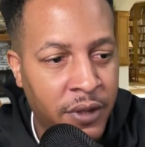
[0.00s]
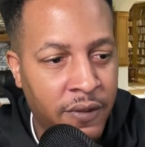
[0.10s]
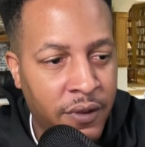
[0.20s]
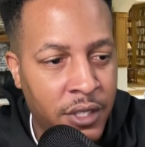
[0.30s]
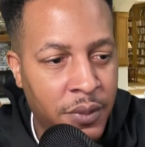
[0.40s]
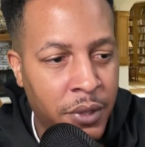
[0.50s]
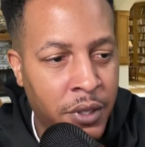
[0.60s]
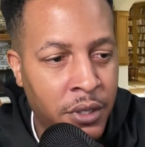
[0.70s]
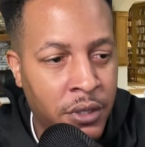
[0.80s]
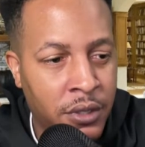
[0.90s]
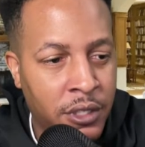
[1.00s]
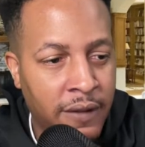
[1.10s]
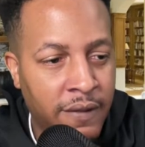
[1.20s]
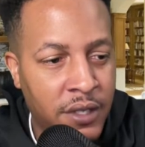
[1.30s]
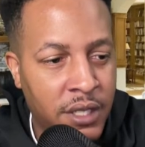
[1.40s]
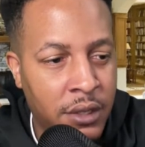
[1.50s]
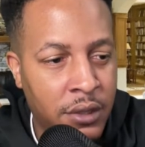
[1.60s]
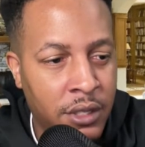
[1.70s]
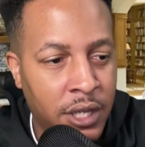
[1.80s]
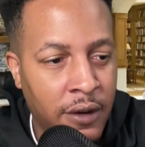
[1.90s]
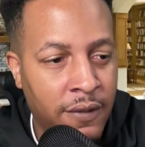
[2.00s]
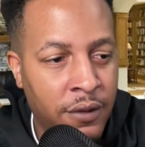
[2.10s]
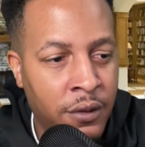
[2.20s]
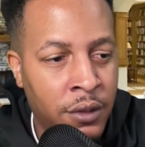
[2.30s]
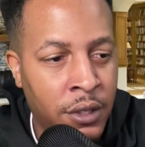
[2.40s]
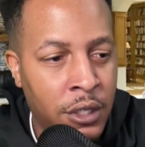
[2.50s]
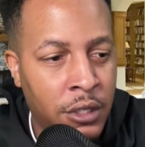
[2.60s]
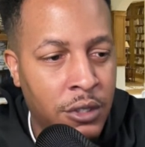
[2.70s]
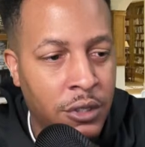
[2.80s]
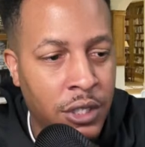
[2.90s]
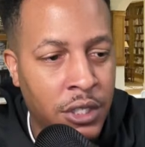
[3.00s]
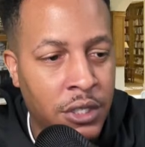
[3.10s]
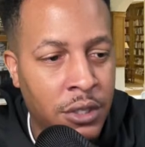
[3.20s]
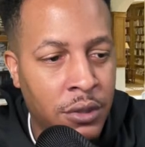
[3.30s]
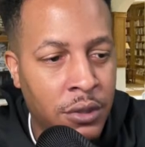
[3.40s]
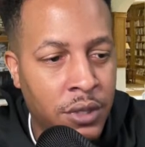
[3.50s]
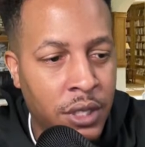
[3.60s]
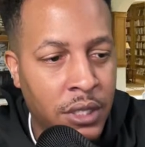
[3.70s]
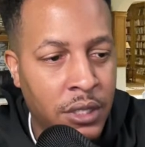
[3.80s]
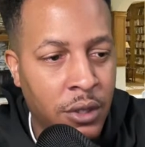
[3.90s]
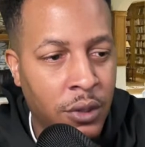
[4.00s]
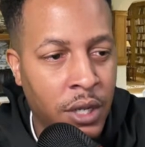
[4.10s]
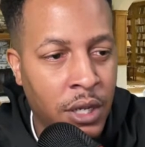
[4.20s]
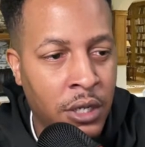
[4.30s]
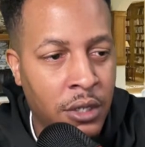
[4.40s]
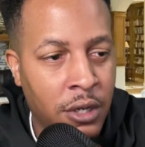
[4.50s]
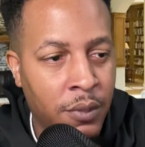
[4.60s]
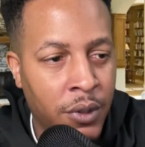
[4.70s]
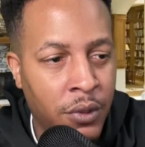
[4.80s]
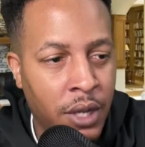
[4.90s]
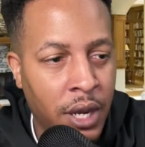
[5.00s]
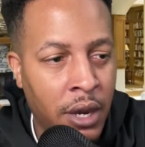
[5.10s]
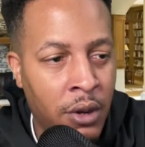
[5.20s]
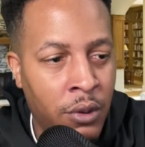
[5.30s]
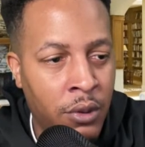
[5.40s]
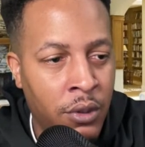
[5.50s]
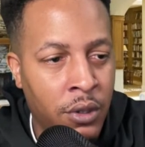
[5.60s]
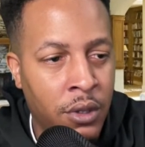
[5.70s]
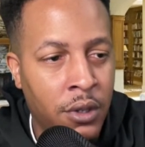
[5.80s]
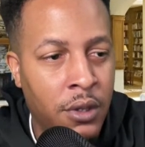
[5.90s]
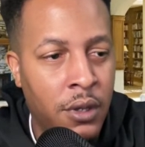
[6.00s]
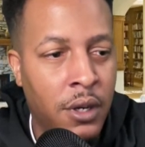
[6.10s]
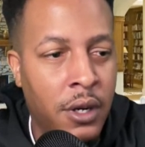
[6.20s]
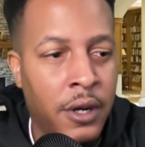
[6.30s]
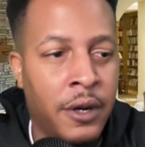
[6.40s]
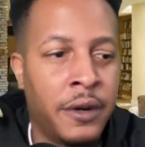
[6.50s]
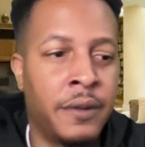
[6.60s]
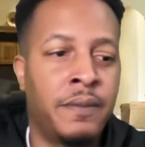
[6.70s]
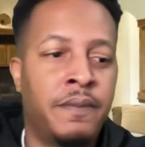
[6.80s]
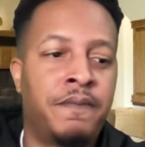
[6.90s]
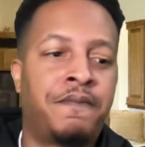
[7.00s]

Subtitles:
for the Spurs. Devin Vassell is doubtful. Trey Jones and Sohan are both out. Um,